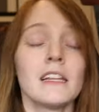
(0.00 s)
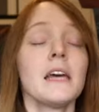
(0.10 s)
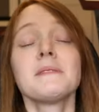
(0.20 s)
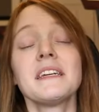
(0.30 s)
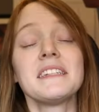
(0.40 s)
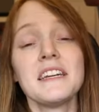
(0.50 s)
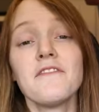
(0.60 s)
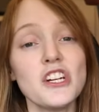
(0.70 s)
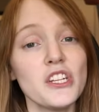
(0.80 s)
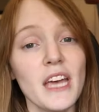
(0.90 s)
Claims that he did
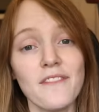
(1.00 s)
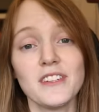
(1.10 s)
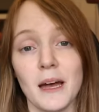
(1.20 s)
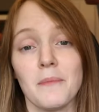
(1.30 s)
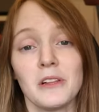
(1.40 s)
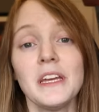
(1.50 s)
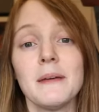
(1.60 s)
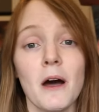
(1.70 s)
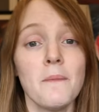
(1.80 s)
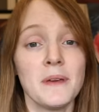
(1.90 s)
eventually have to come clean
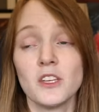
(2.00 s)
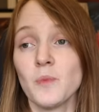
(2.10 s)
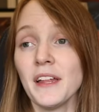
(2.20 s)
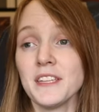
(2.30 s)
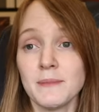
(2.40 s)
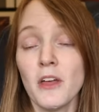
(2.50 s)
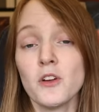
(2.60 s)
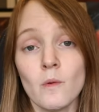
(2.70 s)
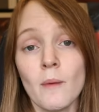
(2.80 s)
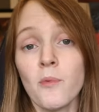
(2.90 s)
about because while his
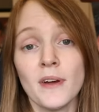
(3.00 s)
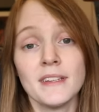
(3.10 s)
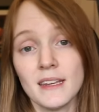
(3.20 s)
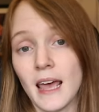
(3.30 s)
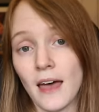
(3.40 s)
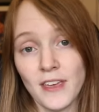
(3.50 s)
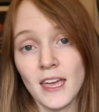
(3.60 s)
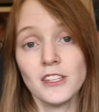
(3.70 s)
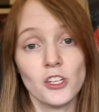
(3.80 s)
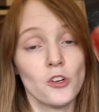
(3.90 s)
mother at one point did have
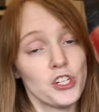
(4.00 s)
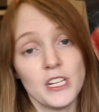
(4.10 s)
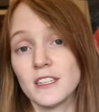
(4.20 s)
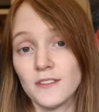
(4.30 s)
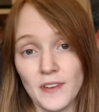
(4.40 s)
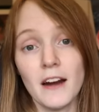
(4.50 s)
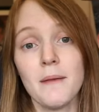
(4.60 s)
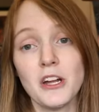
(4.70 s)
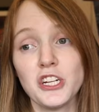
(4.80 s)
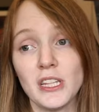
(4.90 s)
cancer, she is very
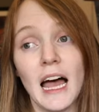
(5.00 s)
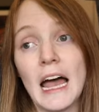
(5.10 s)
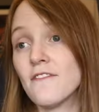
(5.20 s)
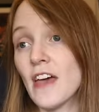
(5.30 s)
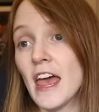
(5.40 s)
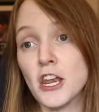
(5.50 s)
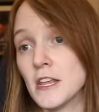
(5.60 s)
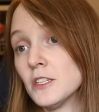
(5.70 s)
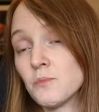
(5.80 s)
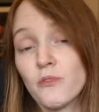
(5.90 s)
much alive and
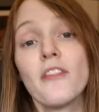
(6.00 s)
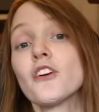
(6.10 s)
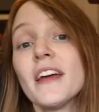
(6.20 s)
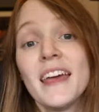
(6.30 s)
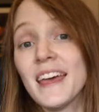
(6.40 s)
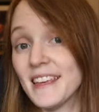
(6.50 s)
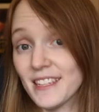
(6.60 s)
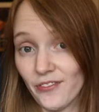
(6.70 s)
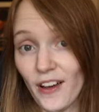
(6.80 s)
his brother is